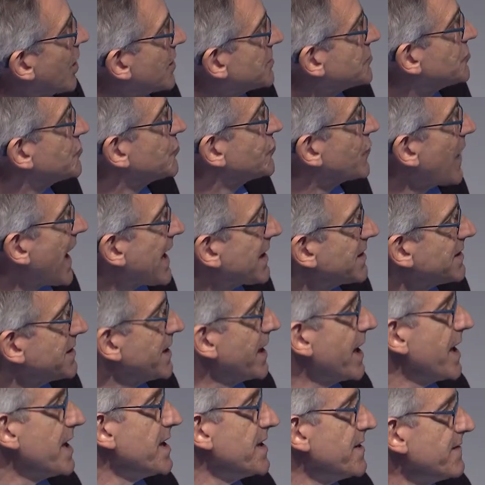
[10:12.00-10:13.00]

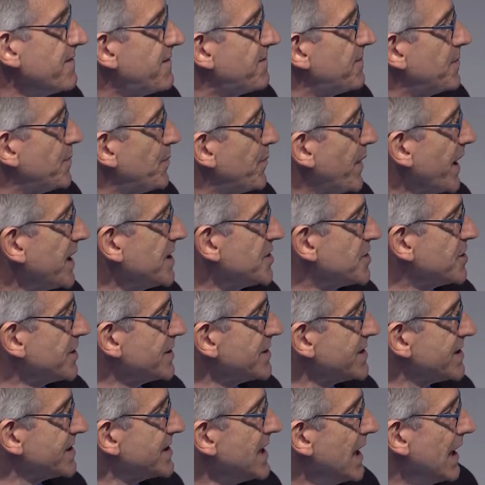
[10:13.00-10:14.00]
drug-naive
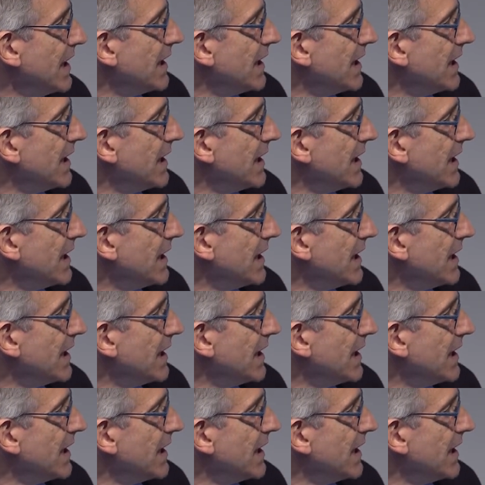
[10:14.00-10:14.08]
patients